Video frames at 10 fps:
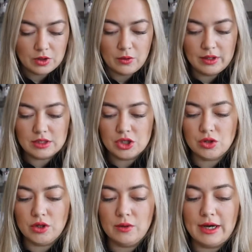going to
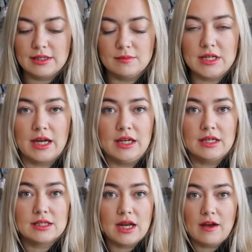show you guys some
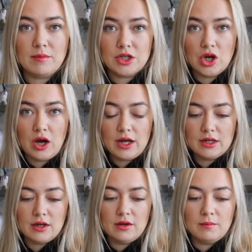techniques that I've been
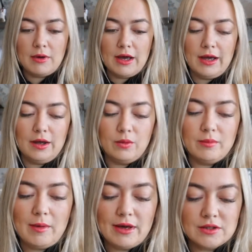taught. One
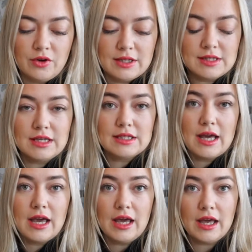of my best friends is
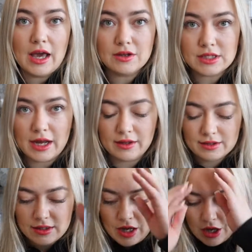a
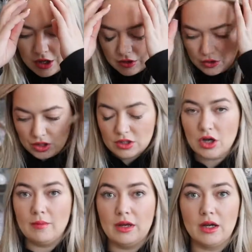hairstylist, so she's
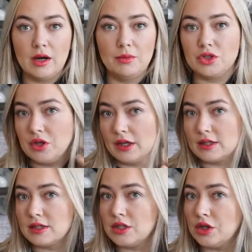taught me a couple
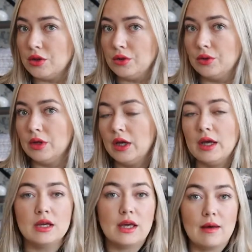tricks to
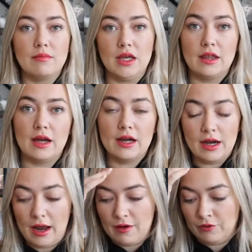get me that
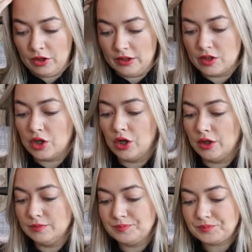kind of effortless
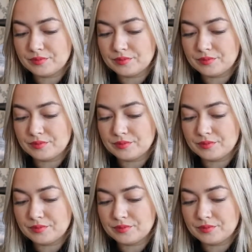curl.